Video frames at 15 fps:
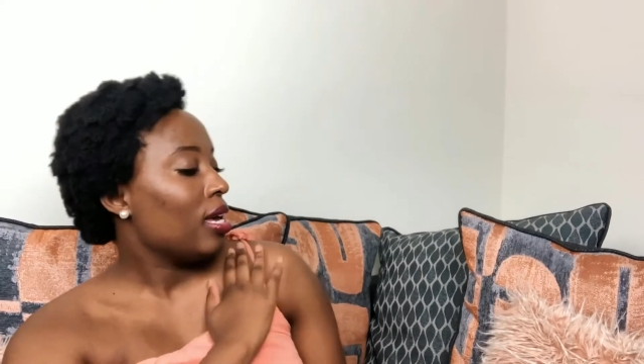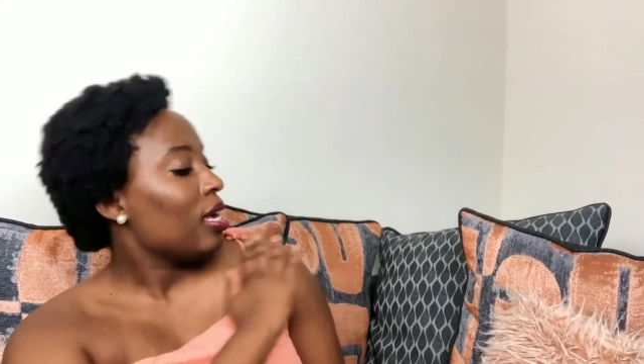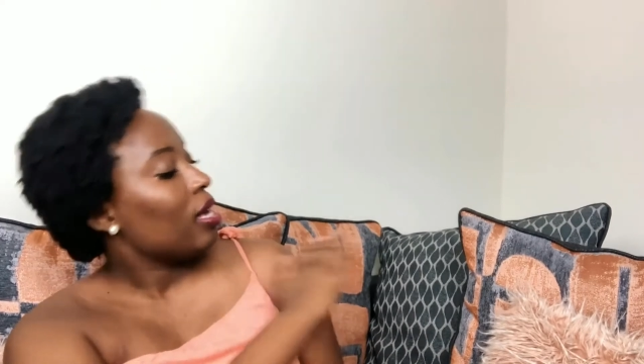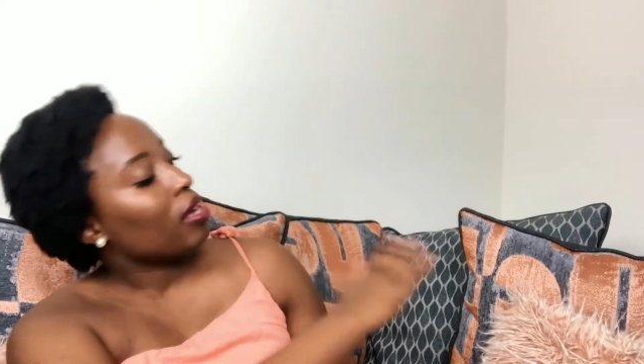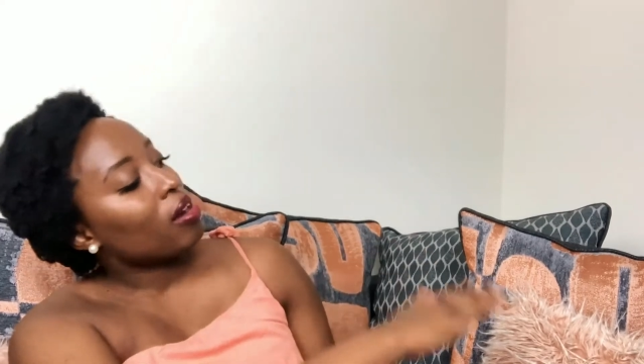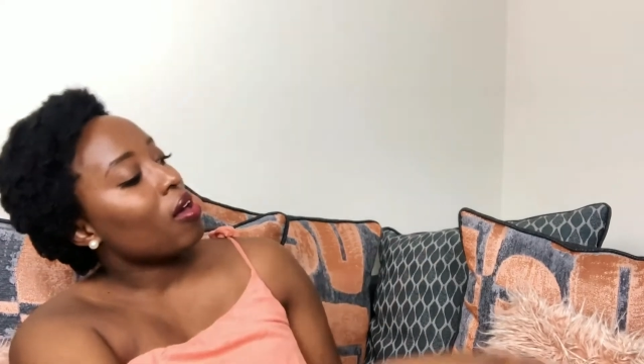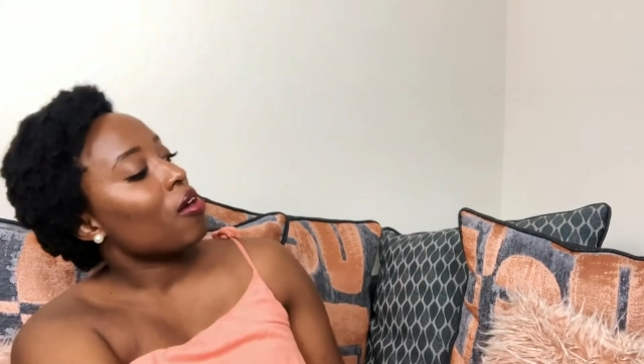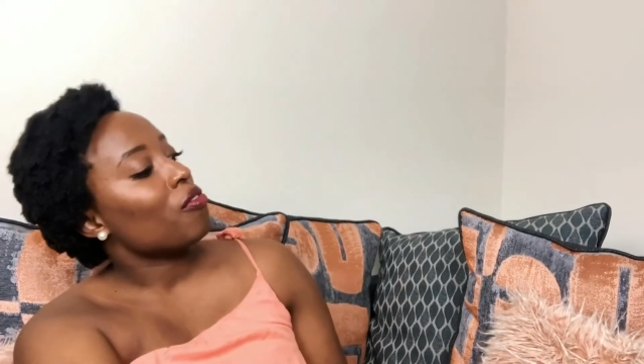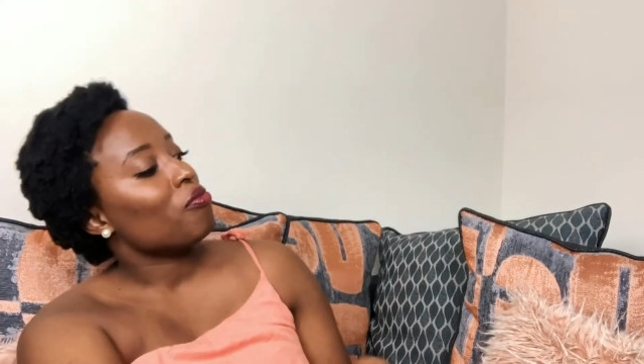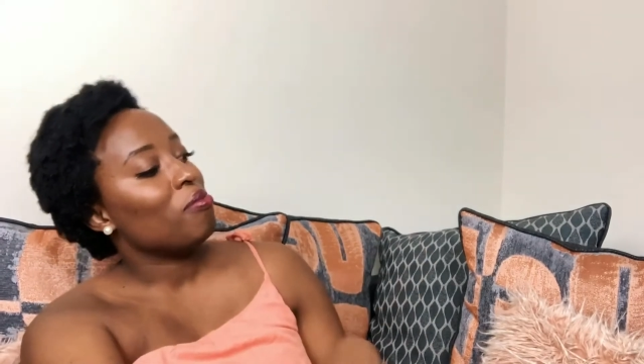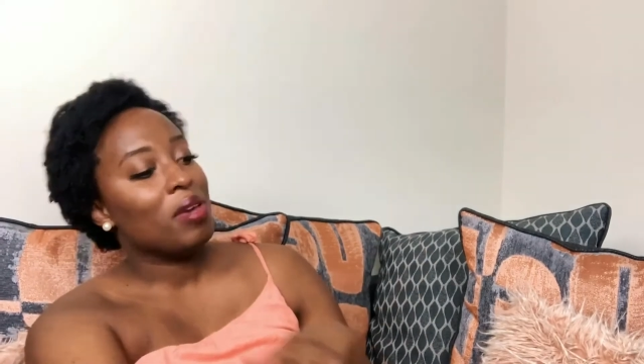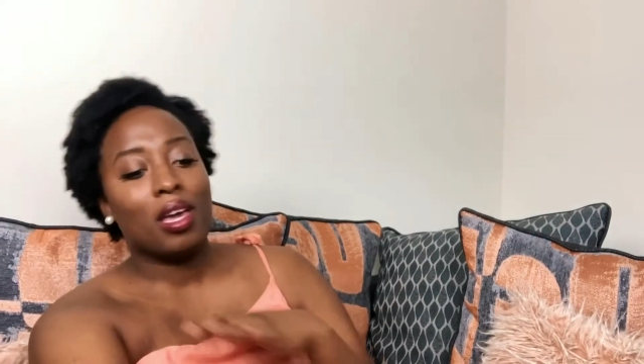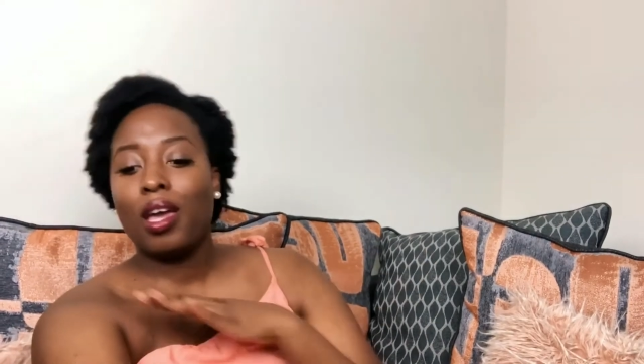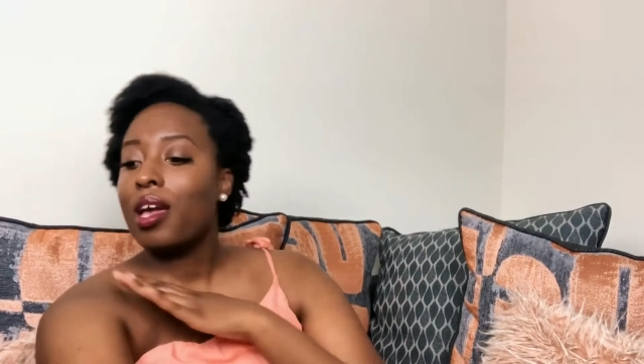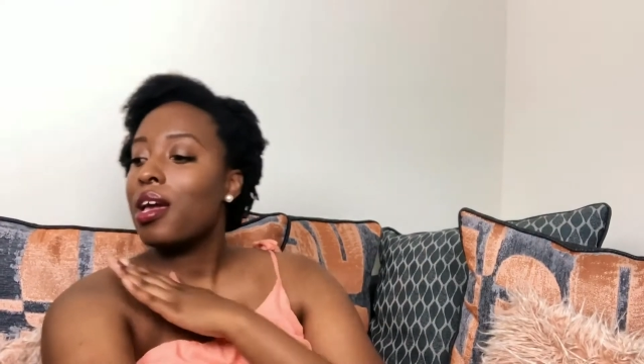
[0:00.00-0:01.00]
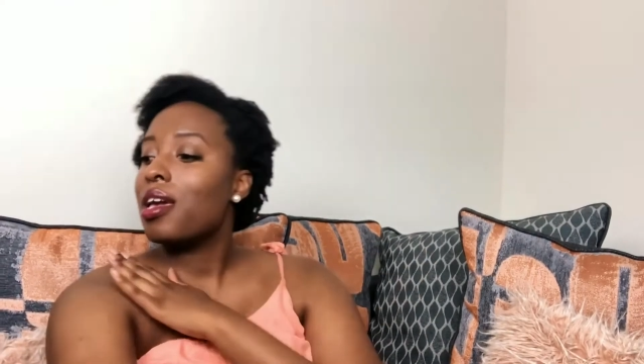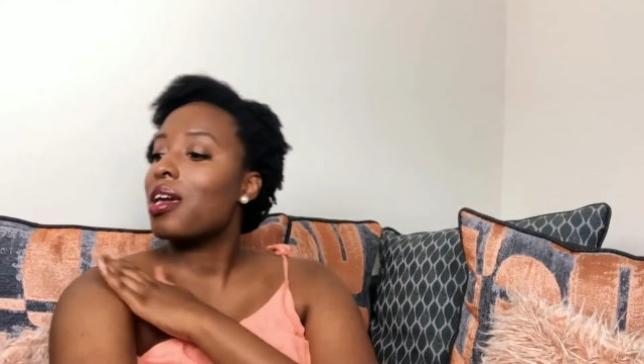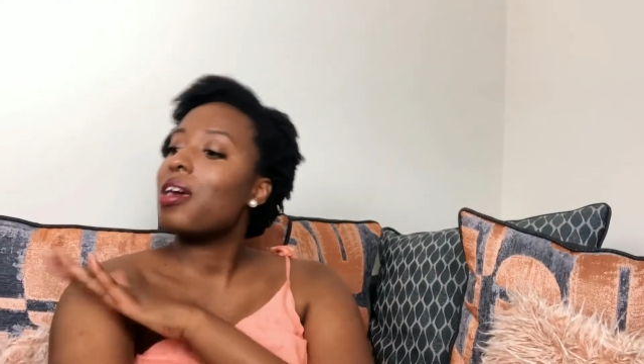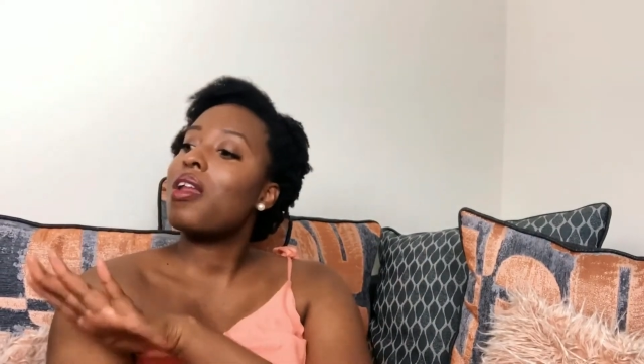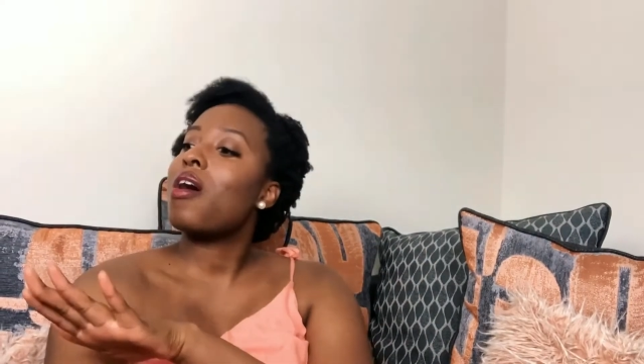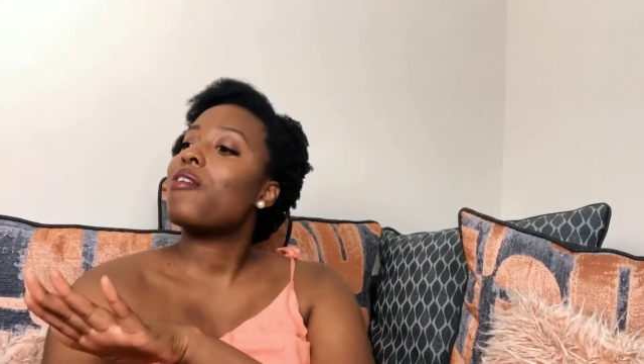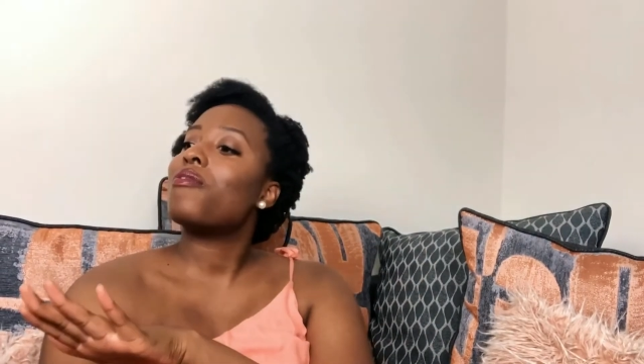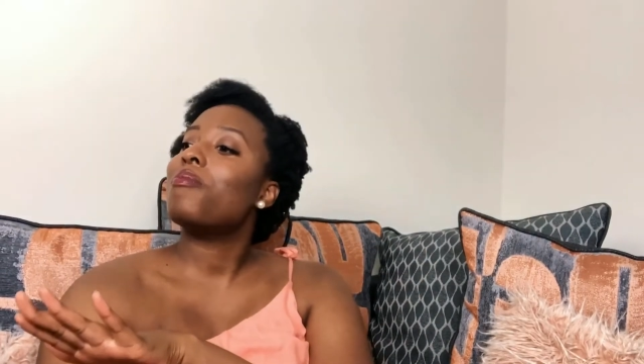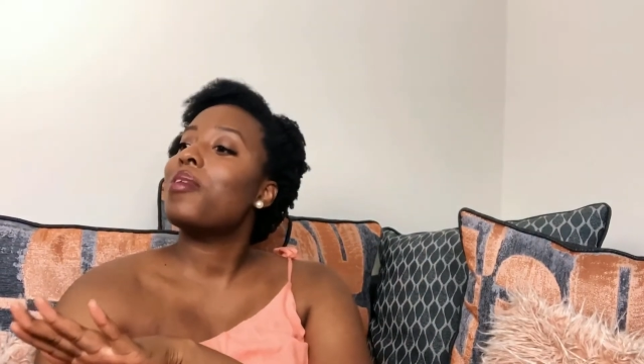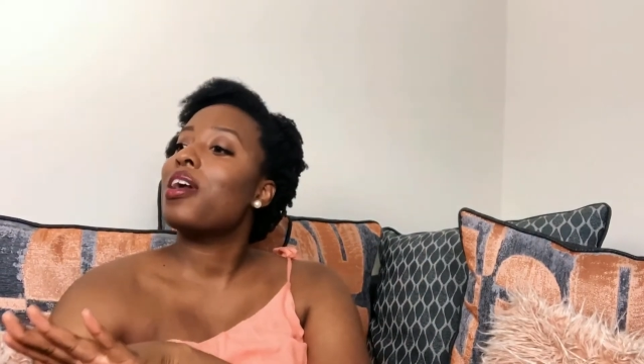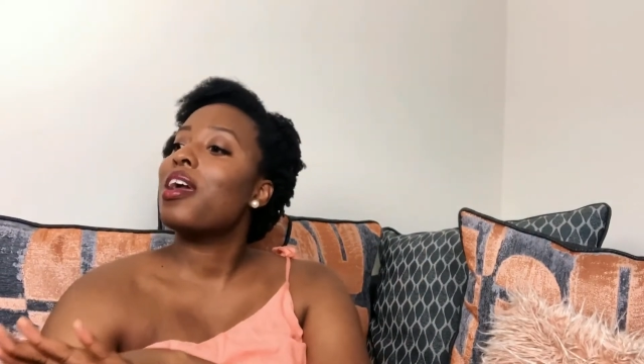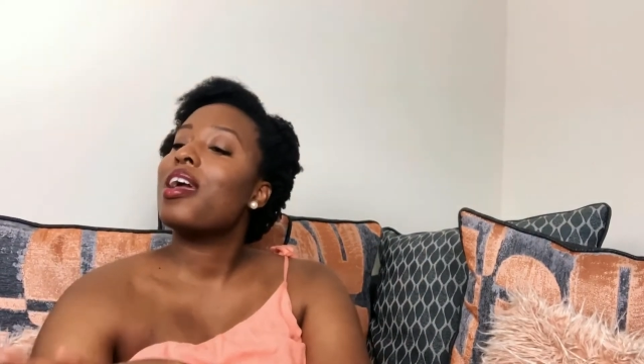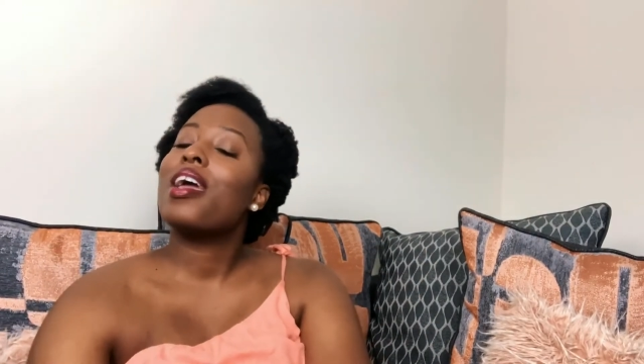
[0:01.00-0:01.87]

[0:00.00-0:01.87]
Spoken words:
get off me.